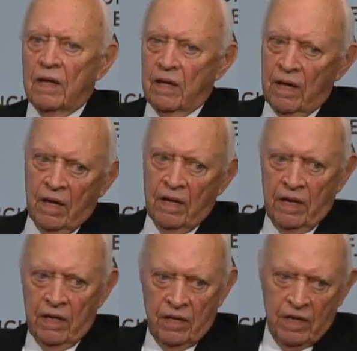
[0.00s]

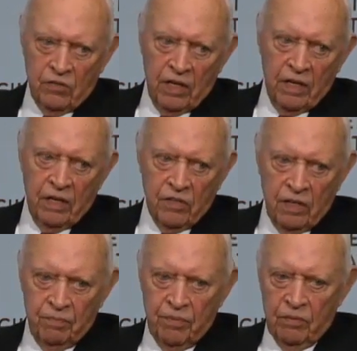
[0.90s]
as I, as
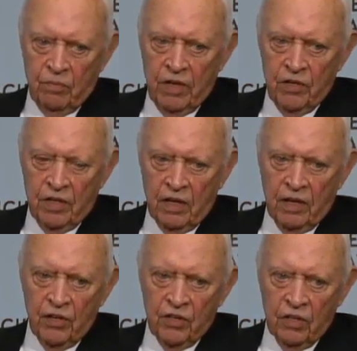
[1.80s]
I
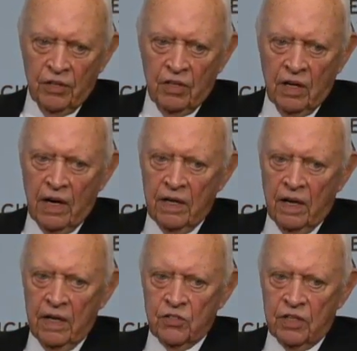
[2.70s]
indicated earlier,
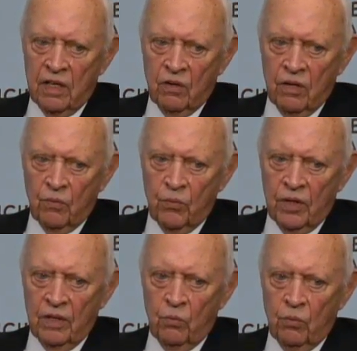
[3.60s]
Eisenhower
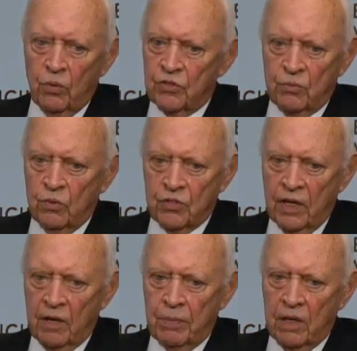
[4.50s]
really was, was
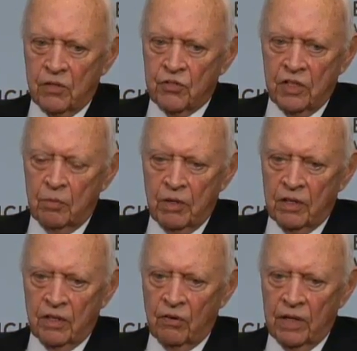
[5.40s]
not about to send
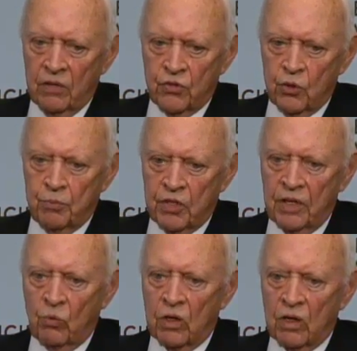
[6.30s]
American ground troops
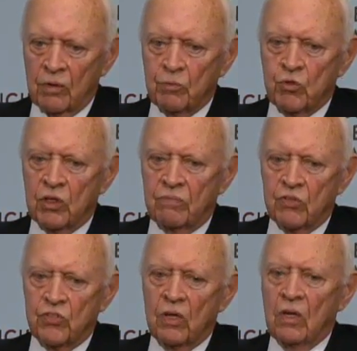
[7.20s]
anywhere.
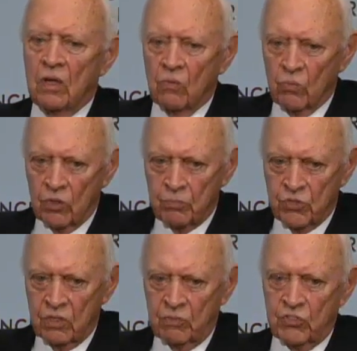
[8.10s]
Observers were
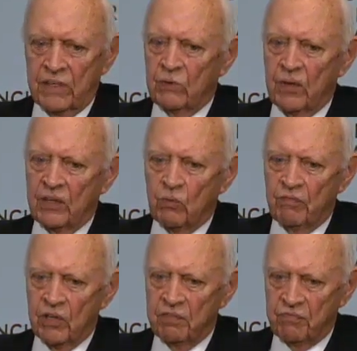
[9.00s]
observers, and there, and there
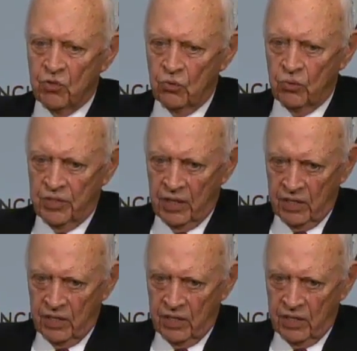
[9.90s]
were very few in